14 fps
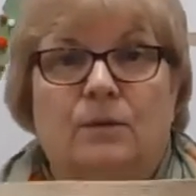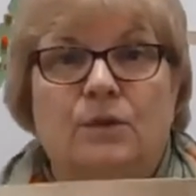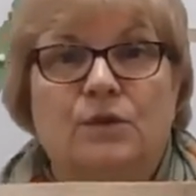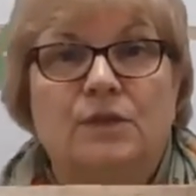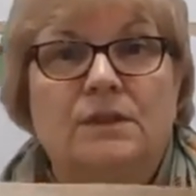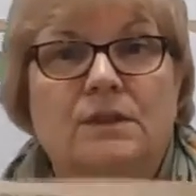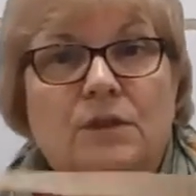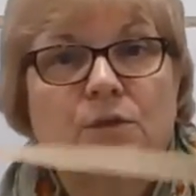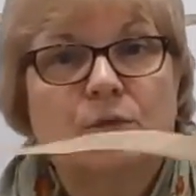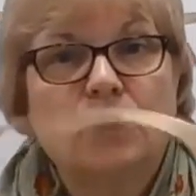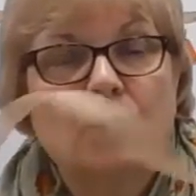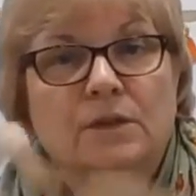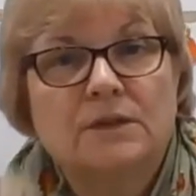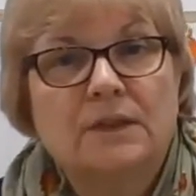which it's
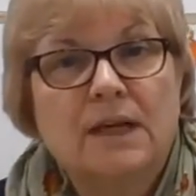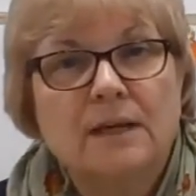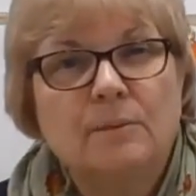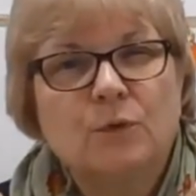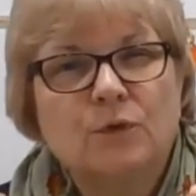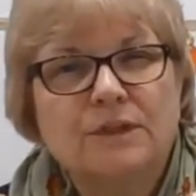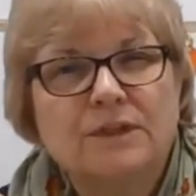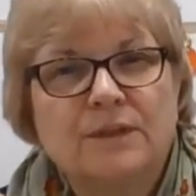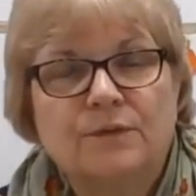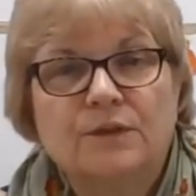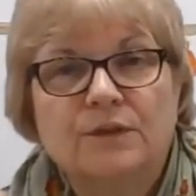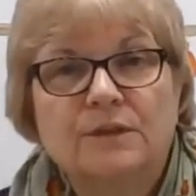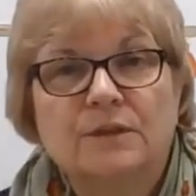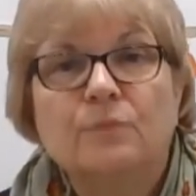got slightly more
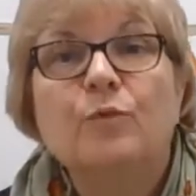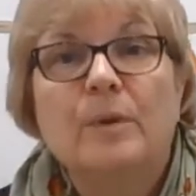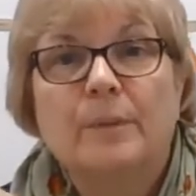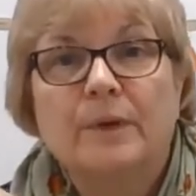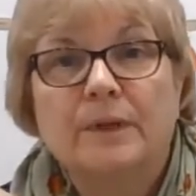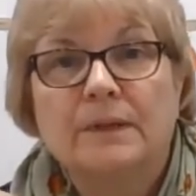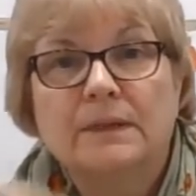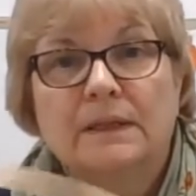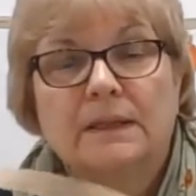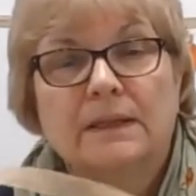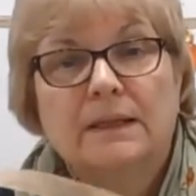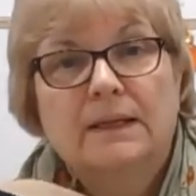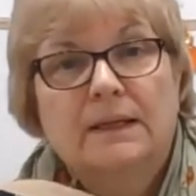stiffness than ribbon.